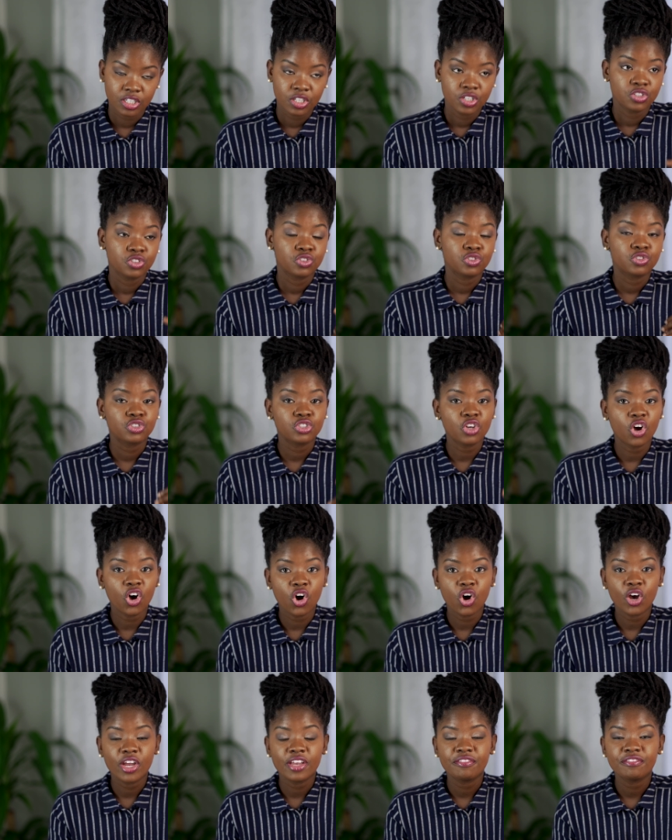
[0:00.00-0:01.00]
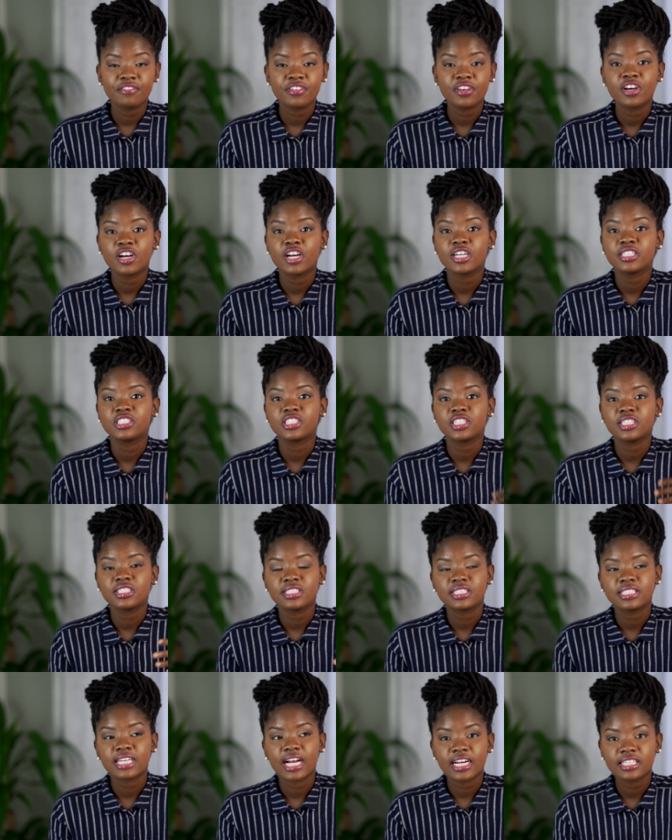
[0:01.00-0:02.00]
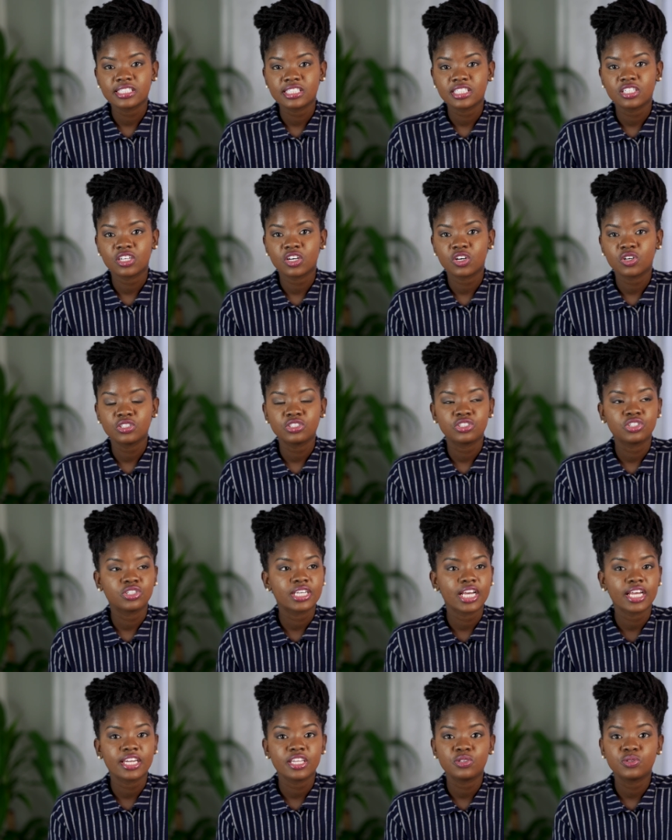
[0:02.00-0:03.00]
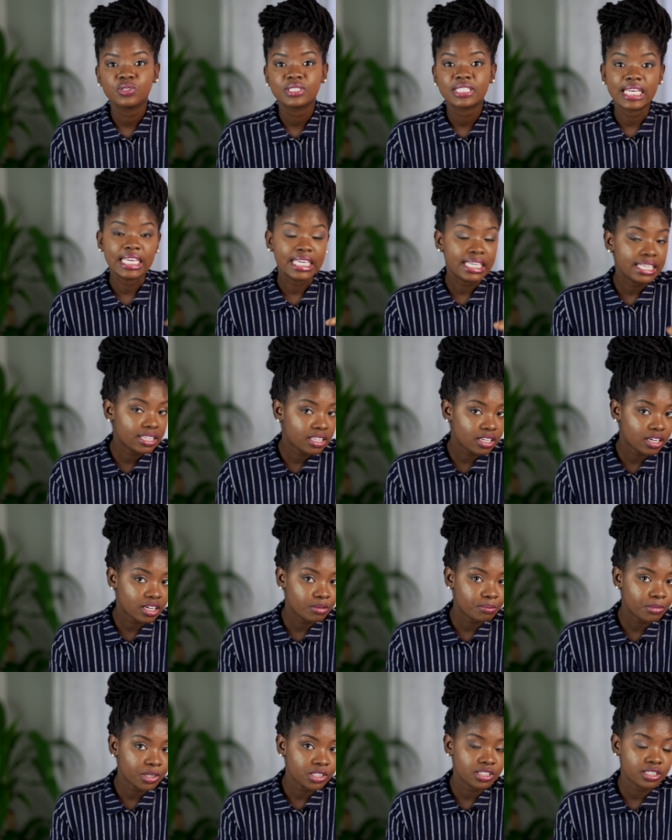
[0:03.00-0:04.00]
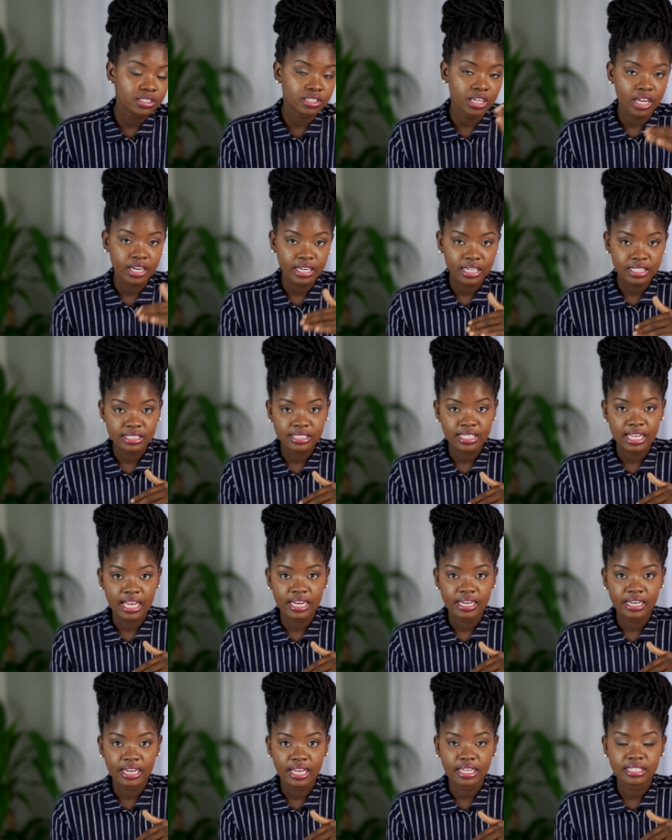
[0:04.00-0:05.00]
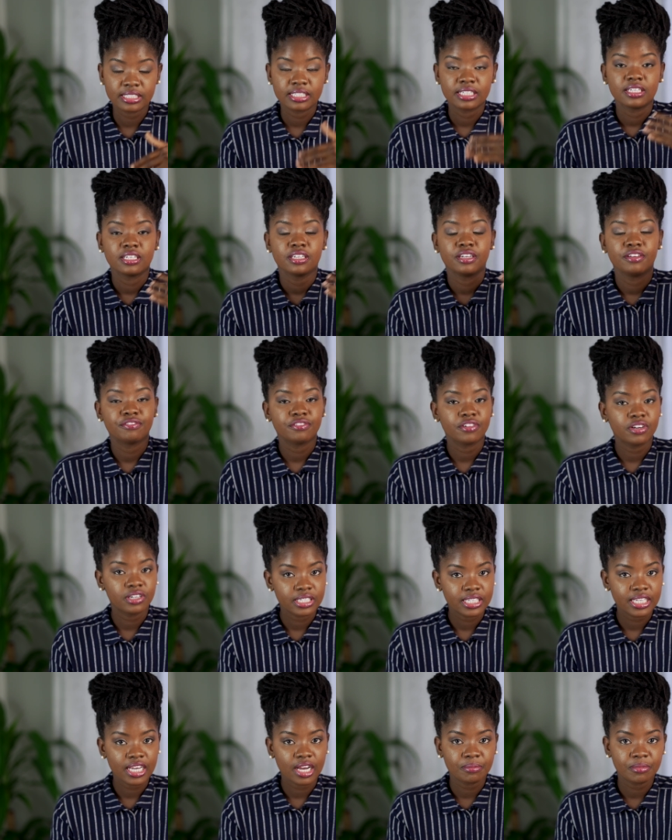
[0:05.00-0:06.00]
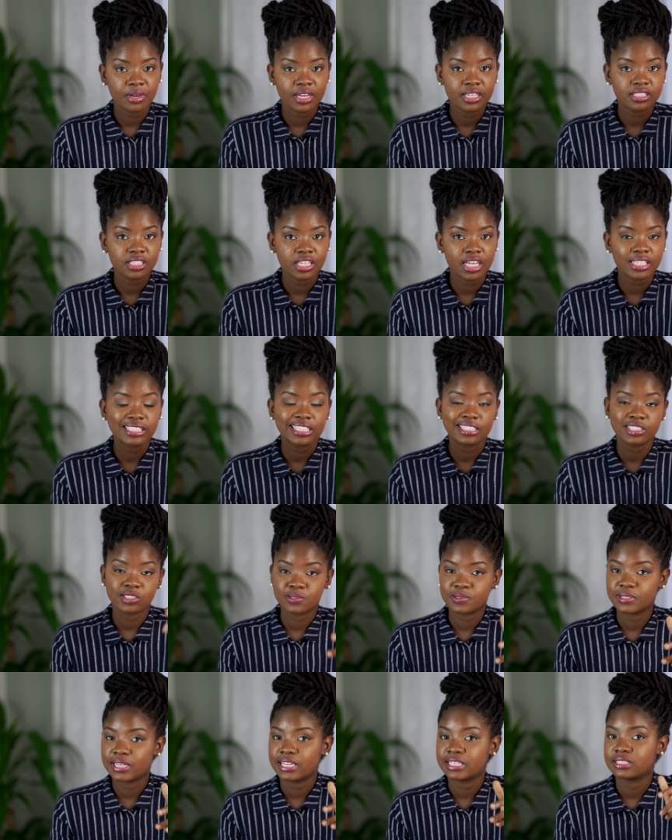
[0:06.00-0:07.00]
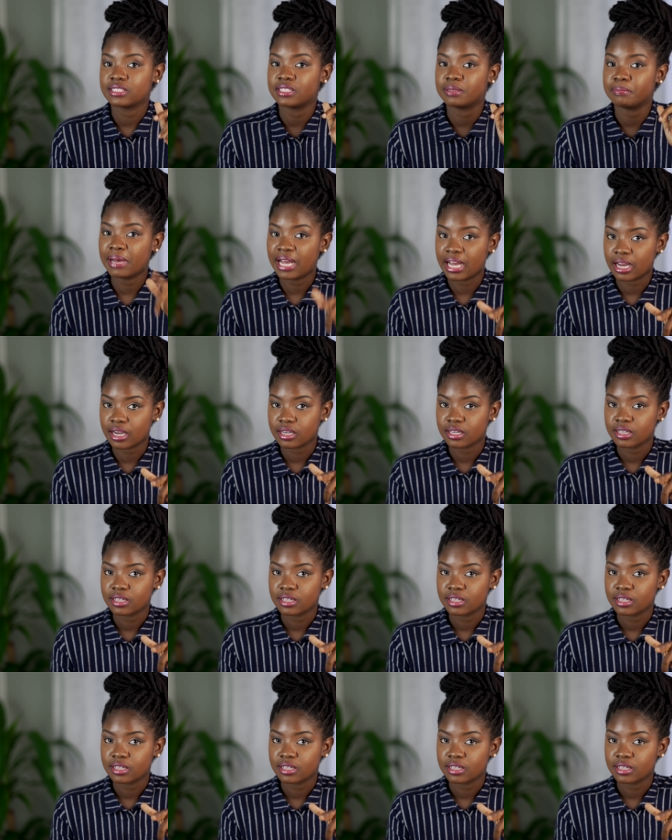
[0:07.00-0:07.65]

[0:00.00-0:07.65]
So if you're just starting out, you can use either, but just understand that the front camera is not as good as the back.